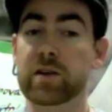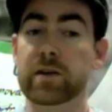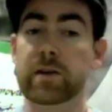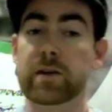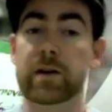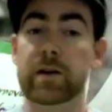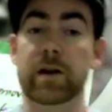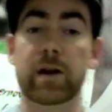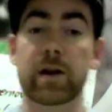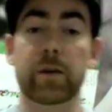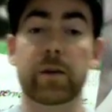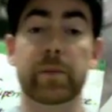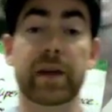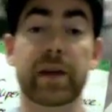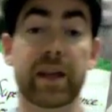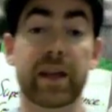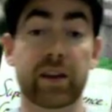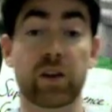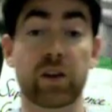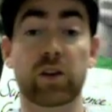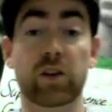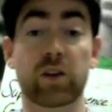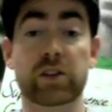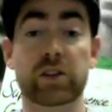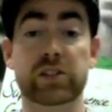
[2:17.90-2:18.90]

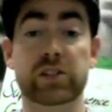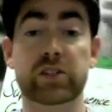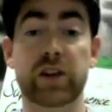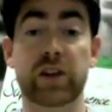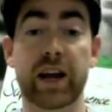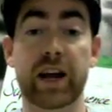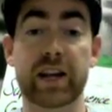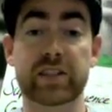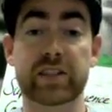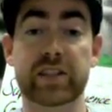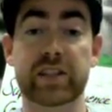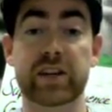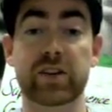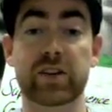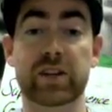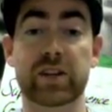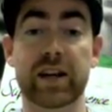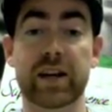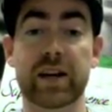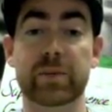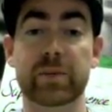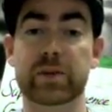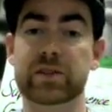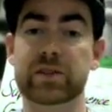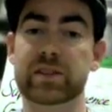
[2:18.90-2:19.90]
And also, as that all
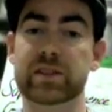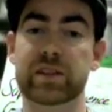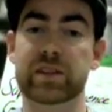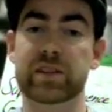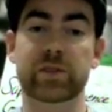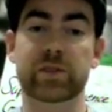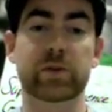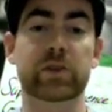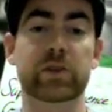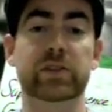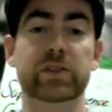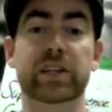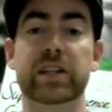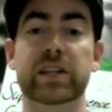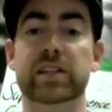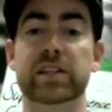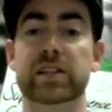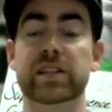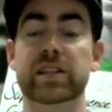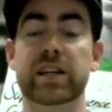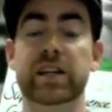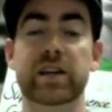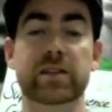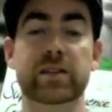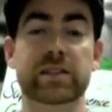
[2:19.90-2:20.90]
happens, it rotates to
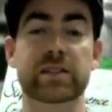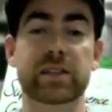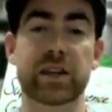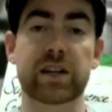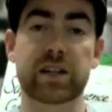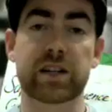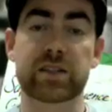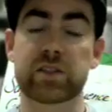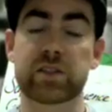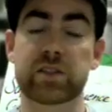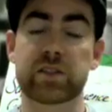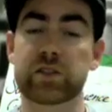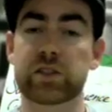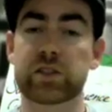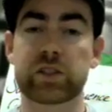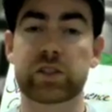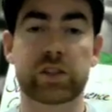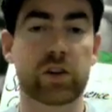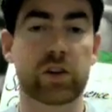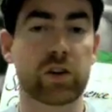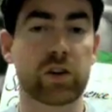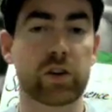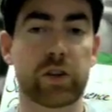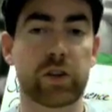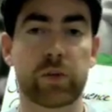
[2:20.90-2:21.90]
the outside. So you're in
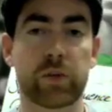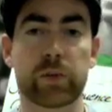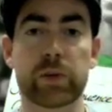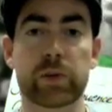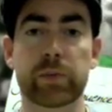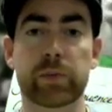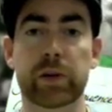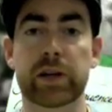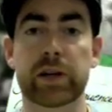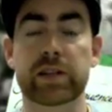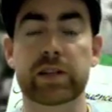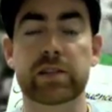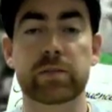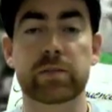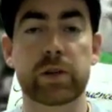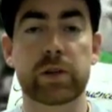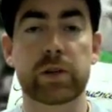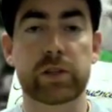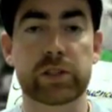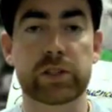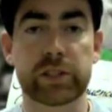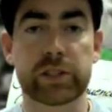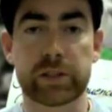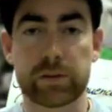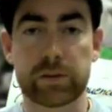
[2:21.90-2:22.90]
all three planes of
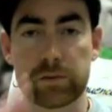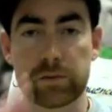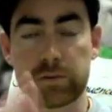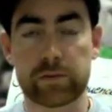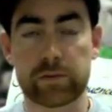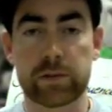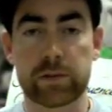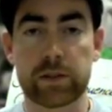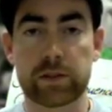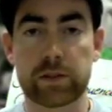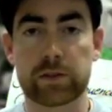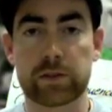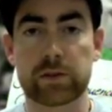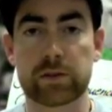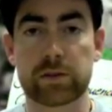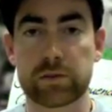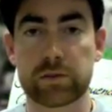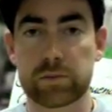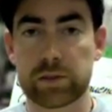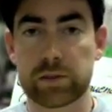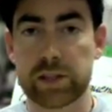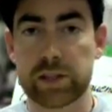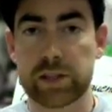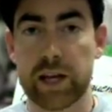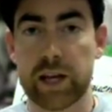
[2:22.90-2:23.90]
motion,
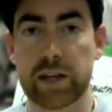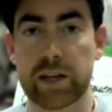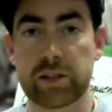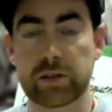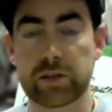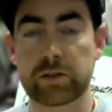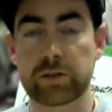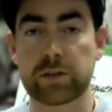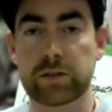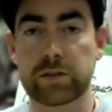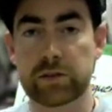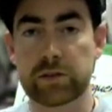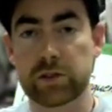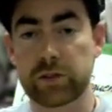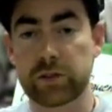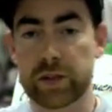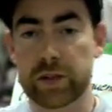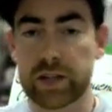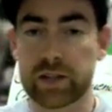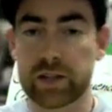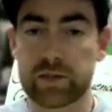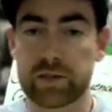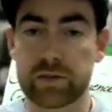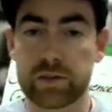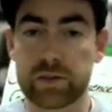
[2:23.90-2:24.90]
frontal, sagittal,
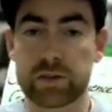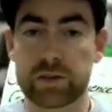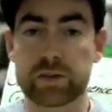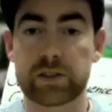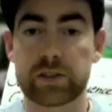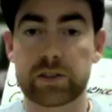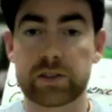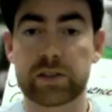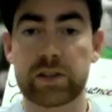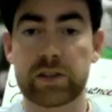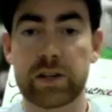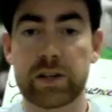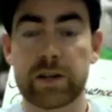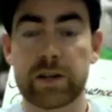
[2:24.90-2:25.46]
transverse,